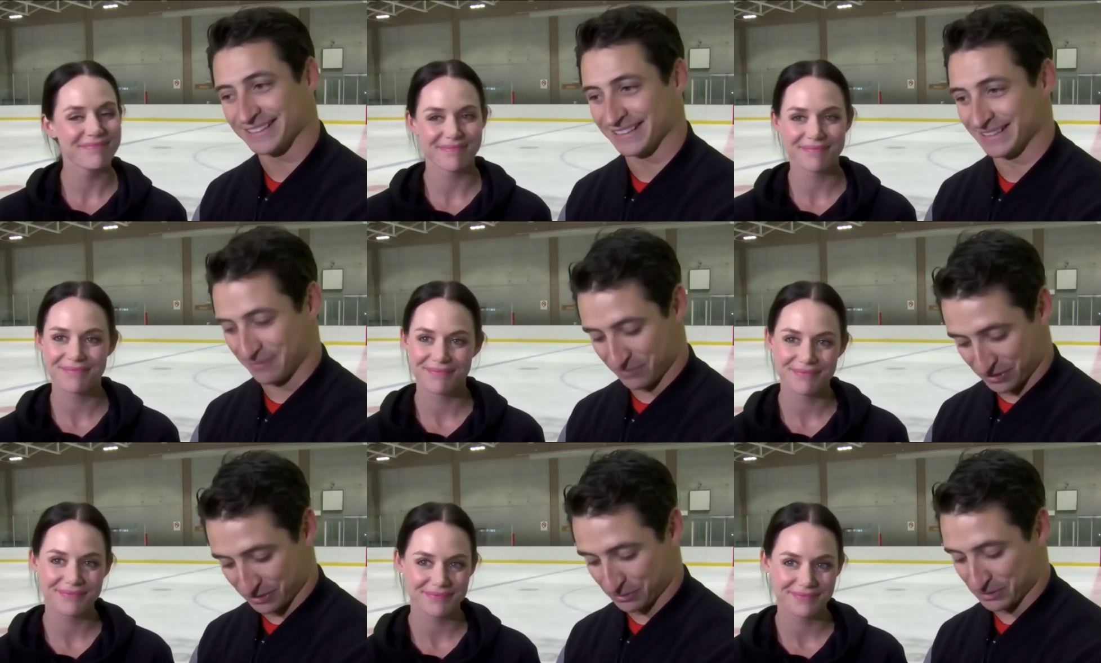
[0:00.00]
Speaker 1: Um,
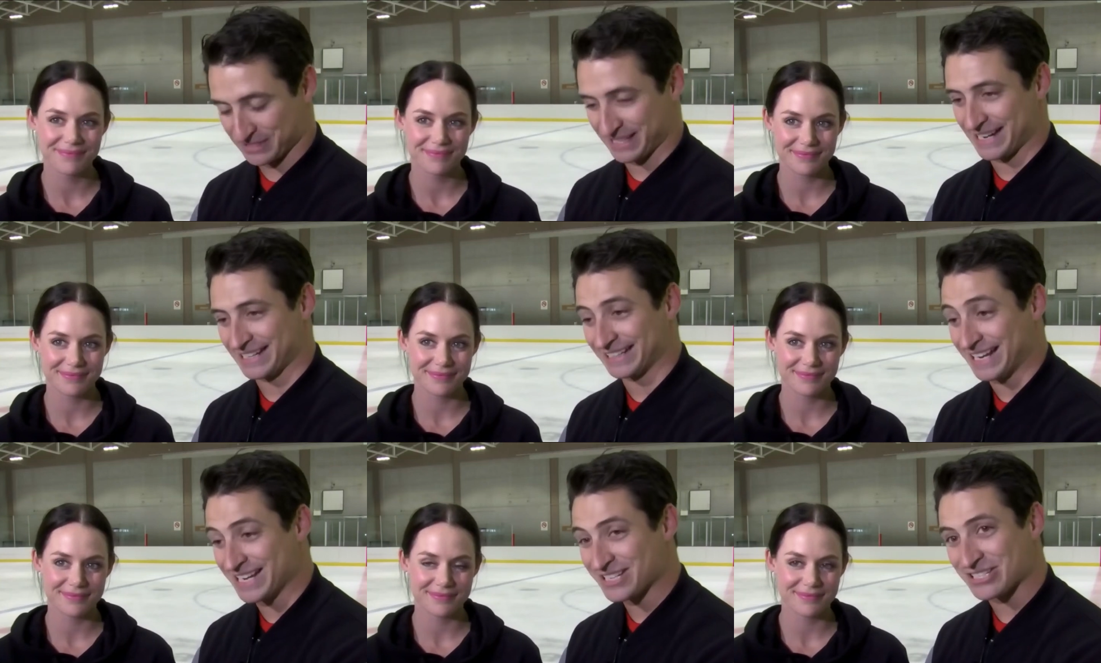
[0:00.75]
we're a
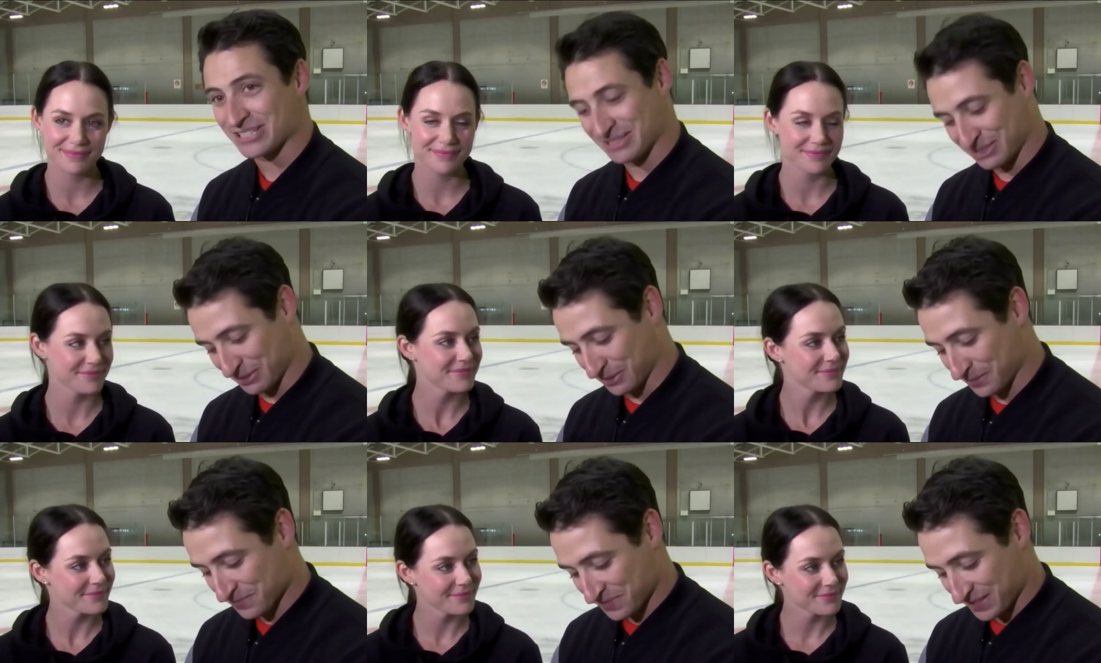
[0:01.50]
skating nation,
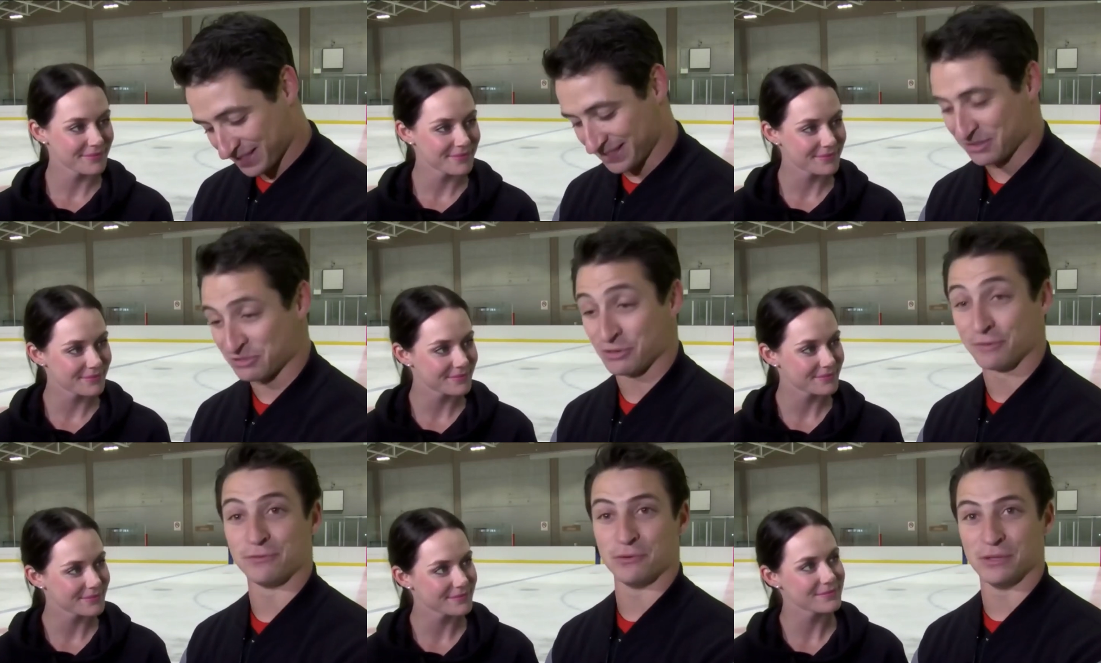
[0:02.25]
so uh, there's
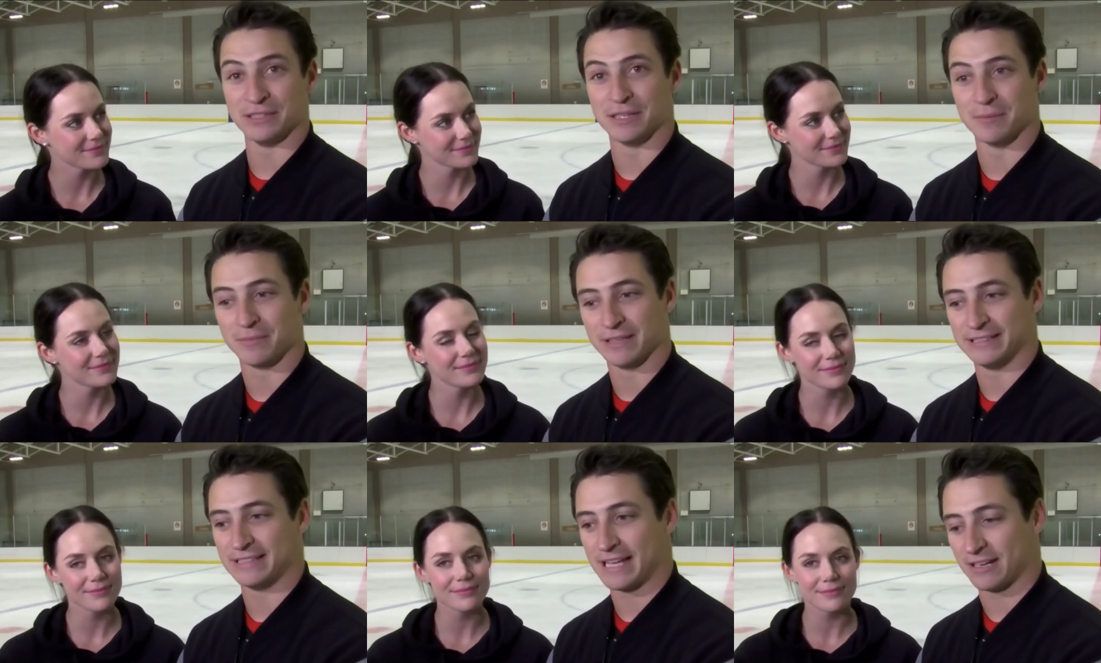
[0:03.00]
no fooling them, and